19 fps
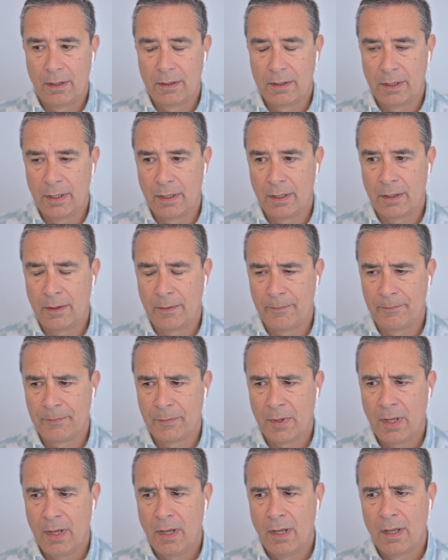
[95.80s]
Yeah.
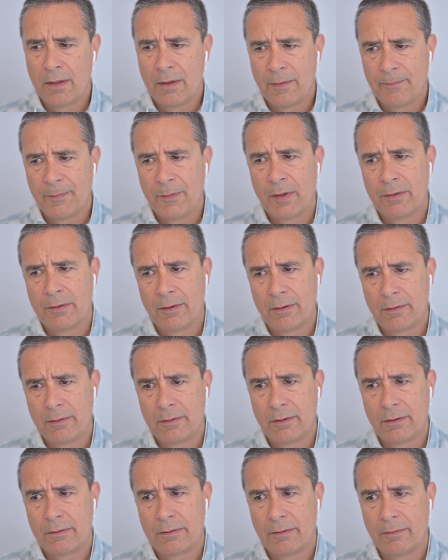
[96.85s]

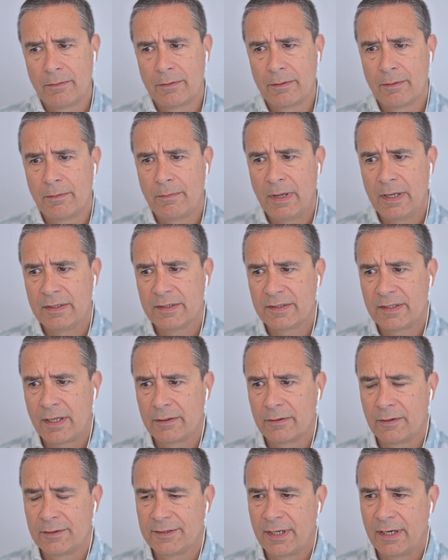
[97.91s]
The main
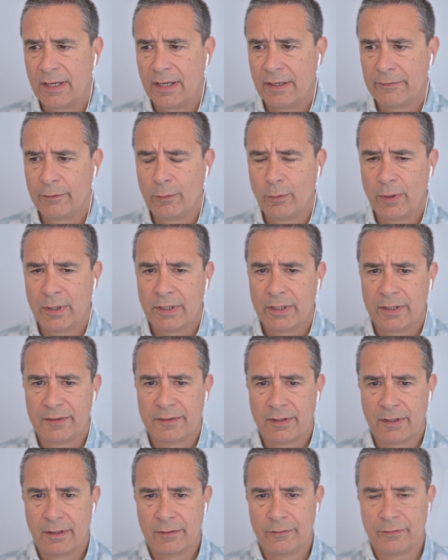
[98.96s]
standards that I have
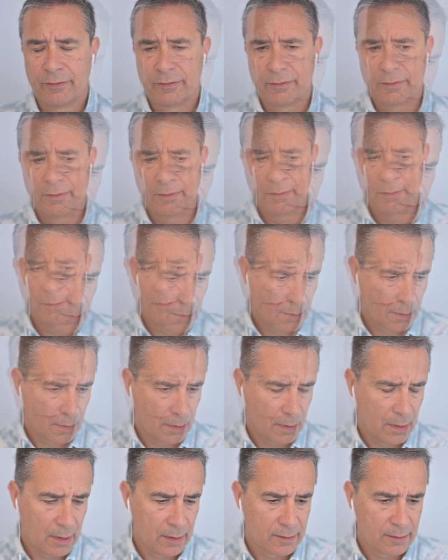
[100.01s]
awareness of
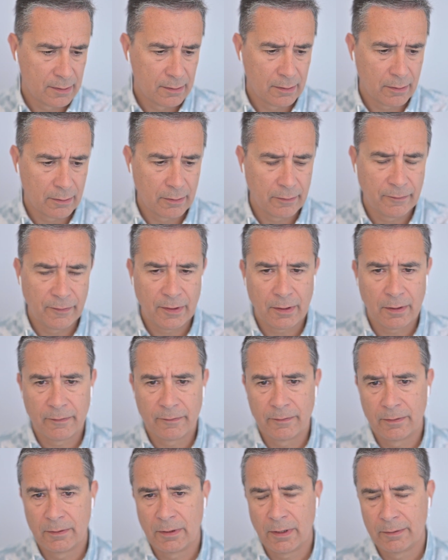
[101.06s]
is, the fear
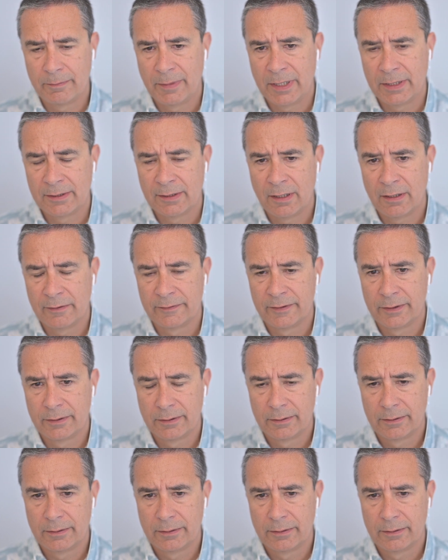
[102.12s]
of not being loved.